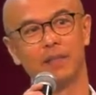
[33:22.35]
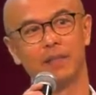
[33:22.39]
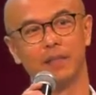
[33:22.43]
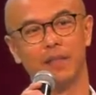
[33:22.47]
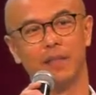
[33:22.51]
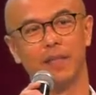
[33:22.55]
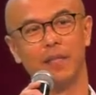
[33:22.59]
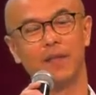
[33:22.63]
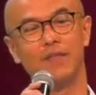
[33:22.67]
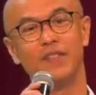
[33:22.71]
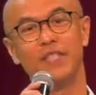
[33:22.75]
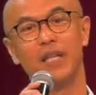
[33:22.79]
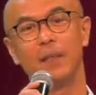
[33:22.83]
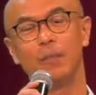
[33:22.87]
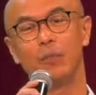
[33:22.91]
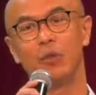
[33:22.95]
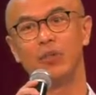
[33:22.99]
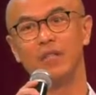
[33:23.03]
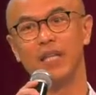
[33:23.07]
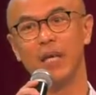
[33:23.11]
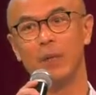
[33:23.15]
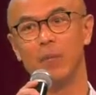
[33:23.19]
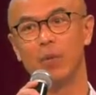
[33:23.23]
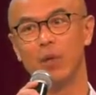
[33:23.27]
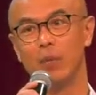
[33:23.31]
the Love
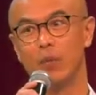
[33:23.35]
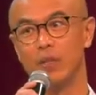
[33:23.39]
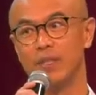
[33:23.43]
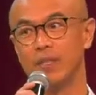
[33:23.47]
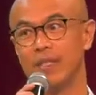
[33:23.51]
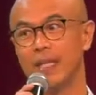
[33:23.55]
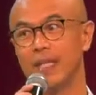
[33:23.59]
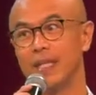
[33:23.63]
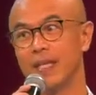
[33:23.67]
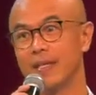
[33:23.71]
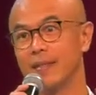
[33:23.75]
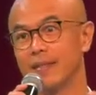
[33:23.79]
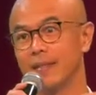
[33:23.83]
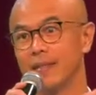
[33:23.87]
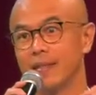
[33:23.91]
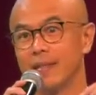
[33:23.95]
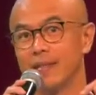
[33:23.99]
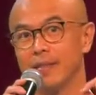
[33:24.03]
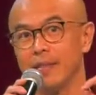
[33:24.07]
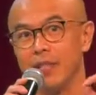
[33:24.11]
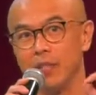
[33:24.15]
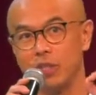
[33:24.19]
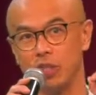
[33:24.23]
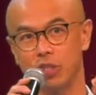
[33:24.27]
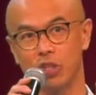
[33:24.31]
Singapore Network will send us,
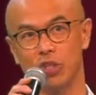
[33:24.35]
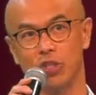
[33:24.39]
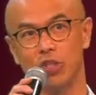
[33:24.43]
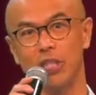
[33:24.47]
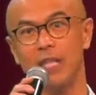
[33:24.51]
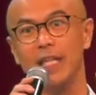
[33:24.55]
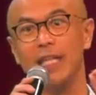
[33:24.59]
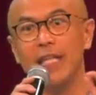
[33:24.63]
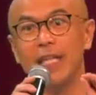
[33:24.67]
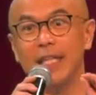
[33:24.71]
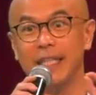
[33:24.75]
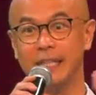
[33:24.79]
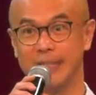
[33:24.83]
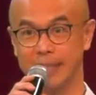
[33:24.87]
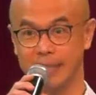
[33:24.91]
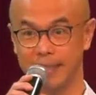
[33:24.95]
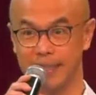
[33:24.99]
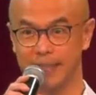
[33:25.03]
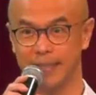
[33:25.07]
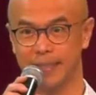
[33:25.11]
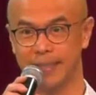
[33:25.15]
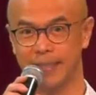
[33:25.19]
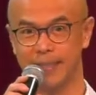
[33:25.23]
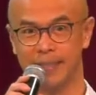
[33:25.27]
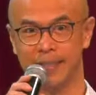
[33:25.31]
uh, the church, a
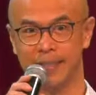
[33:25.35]
link